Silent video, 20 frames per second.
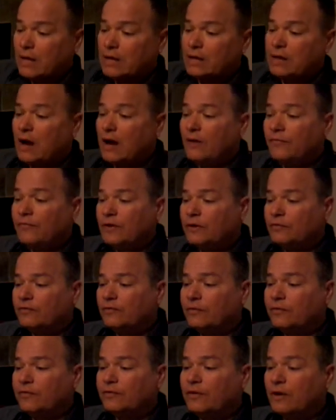
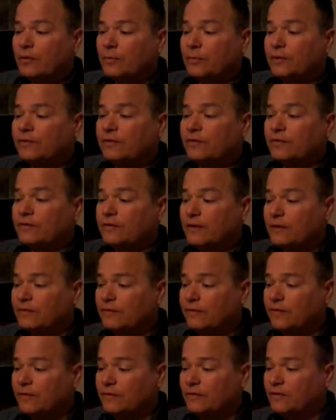Confidential settlements in sex
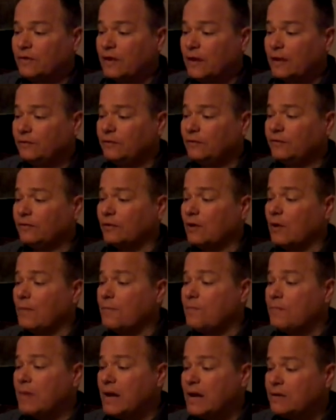offense cases are a
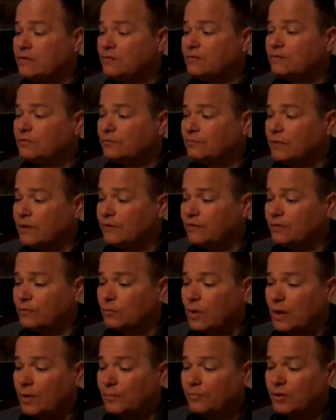major reason
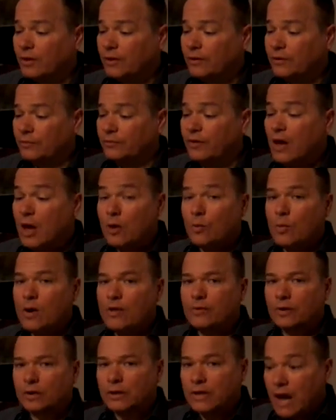why predators,
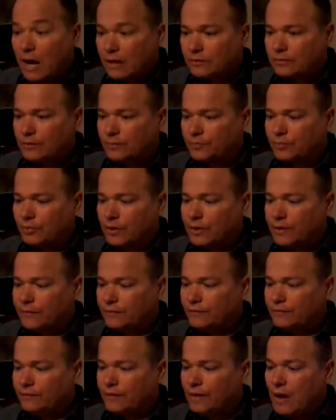whether Catholic
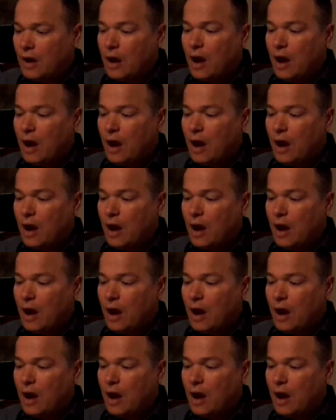priests,